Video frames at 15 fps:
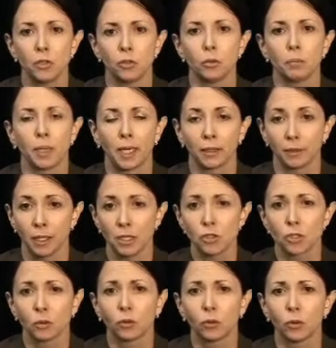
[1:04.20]
to pay
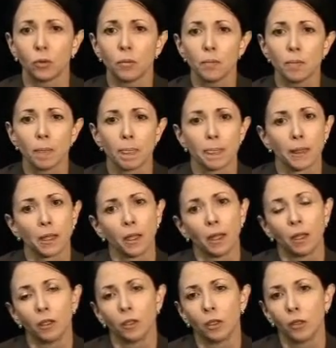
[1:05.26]
attention to.
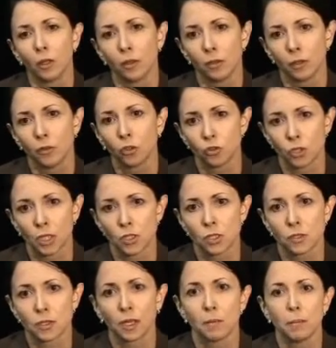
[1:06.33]
Those
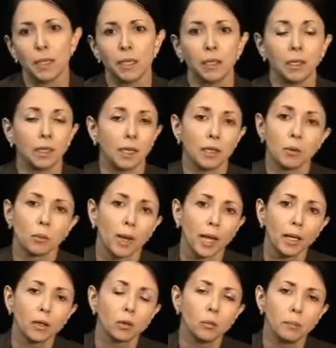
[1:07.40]
changes can be in any
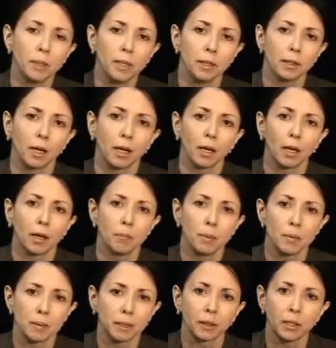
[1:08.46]
way. It could be uh,
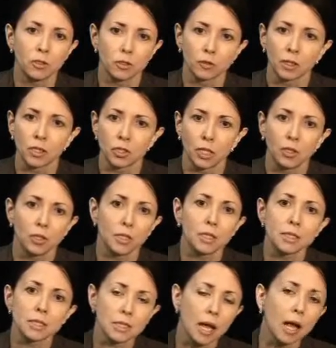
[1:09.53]
pigmented lesion that is changing
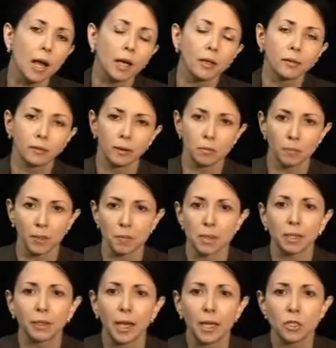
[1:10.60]
in size, in
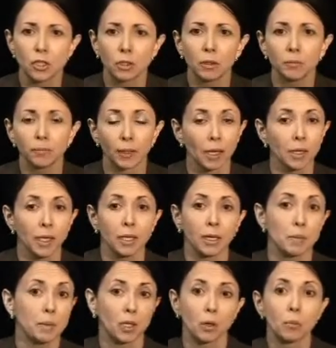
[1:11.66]
pigmentation. It
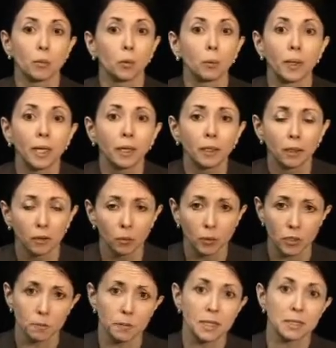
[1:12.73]
can become pruritic,
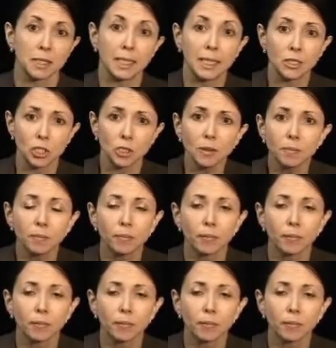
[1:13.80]
which means itchy,